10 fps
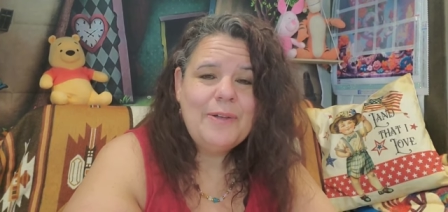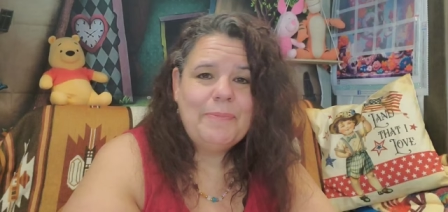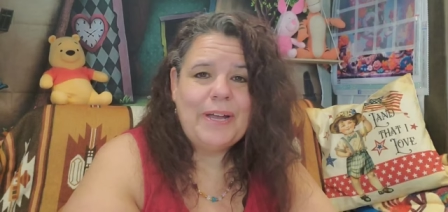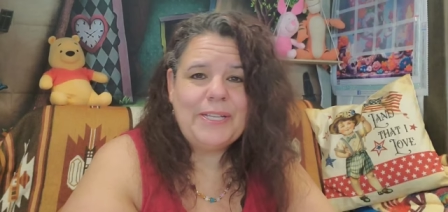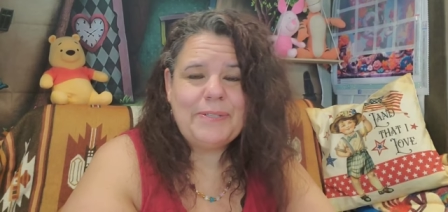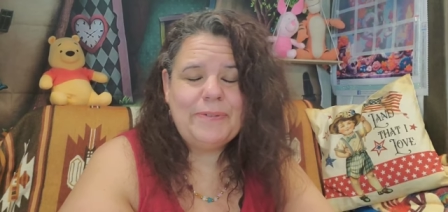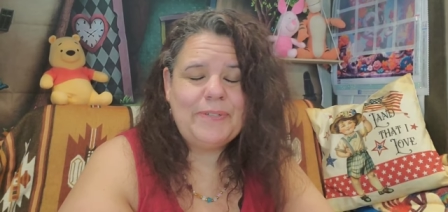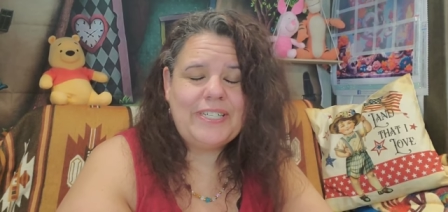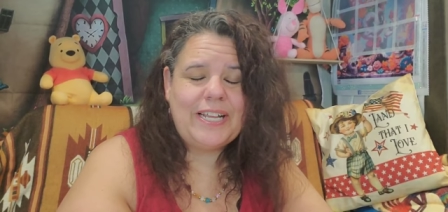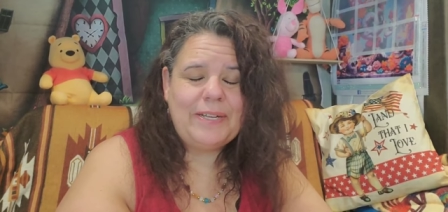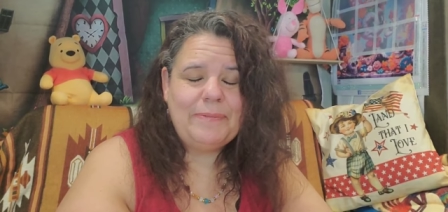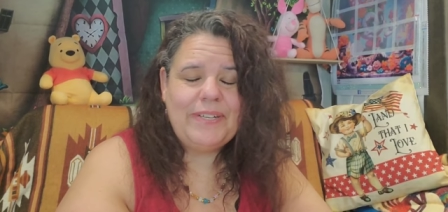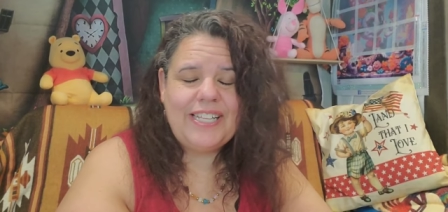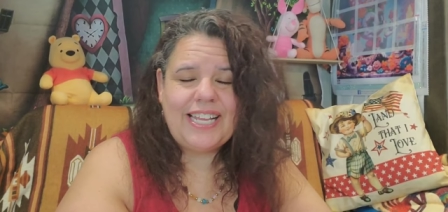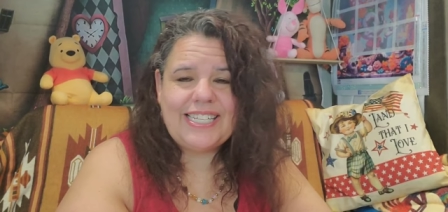My husband was telling
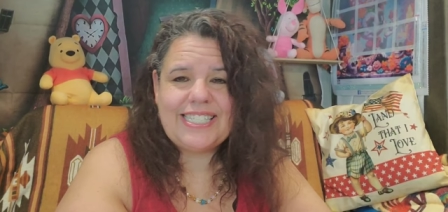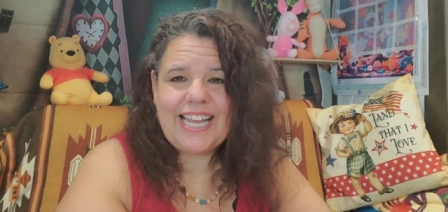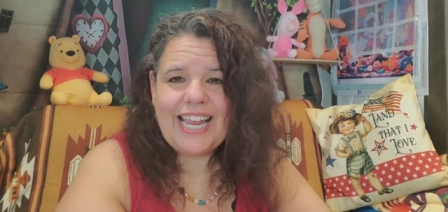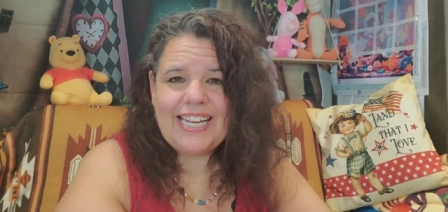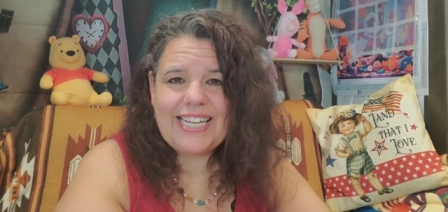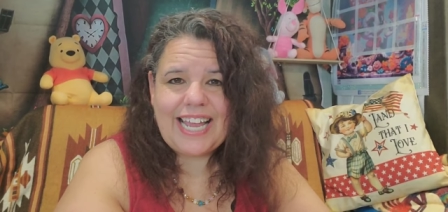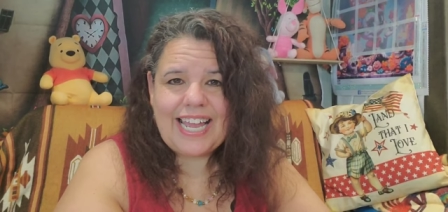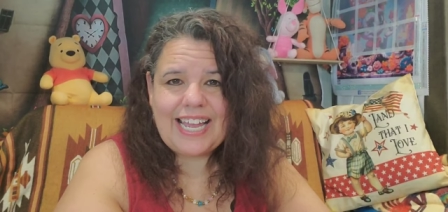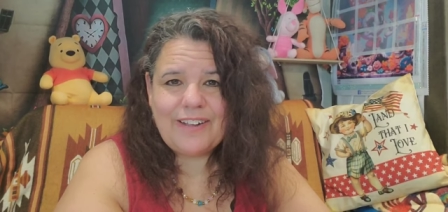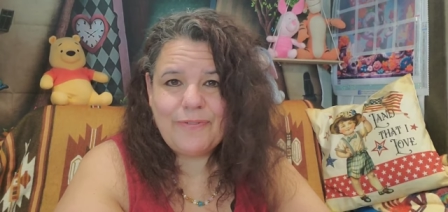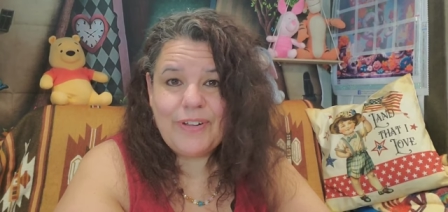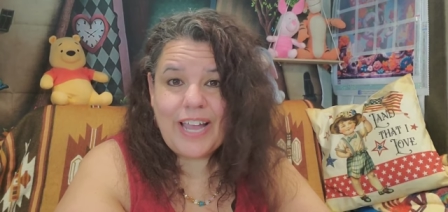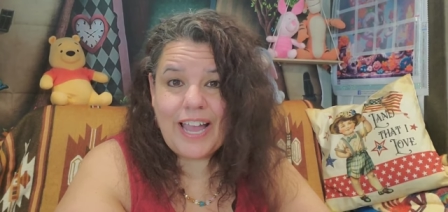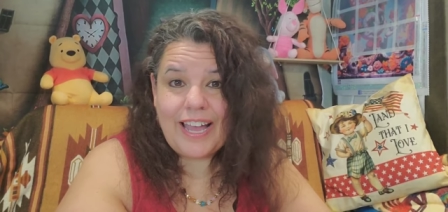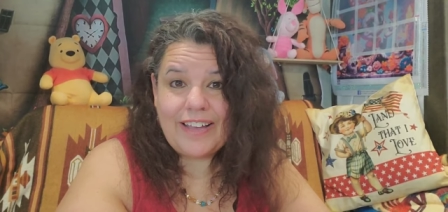me last night that we
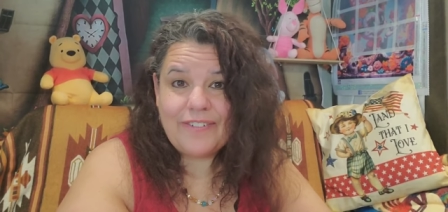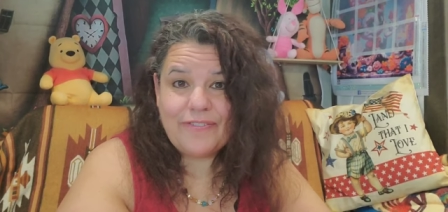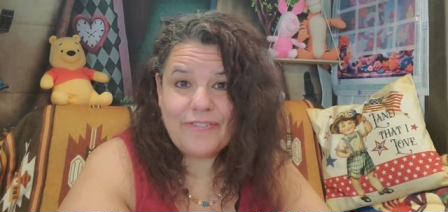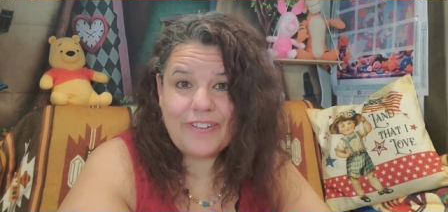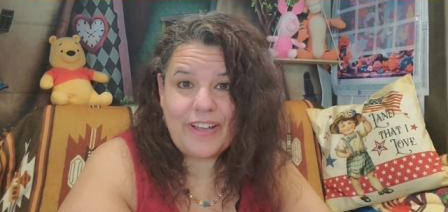have